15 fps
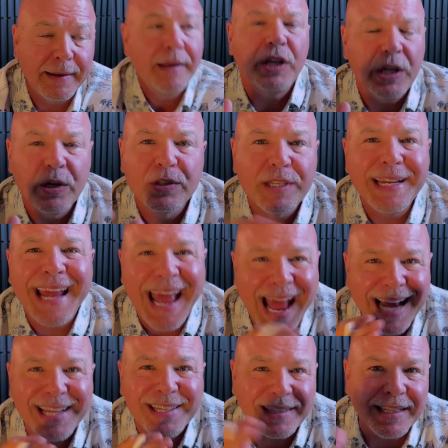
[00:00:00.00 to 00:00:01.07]
Here's an
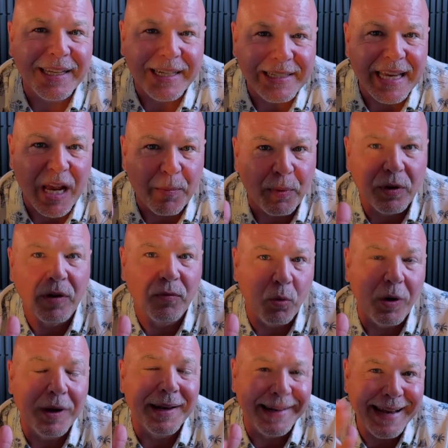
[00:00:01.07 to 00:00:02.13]
excellent example of
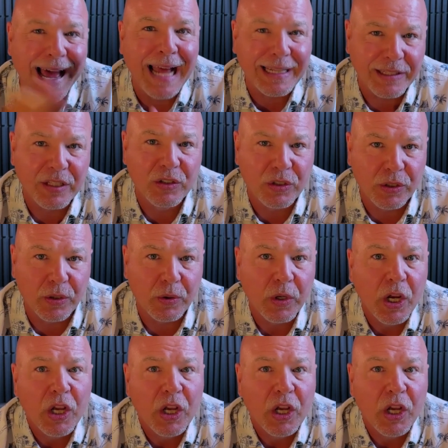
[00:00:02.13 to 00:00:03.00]
what not to do.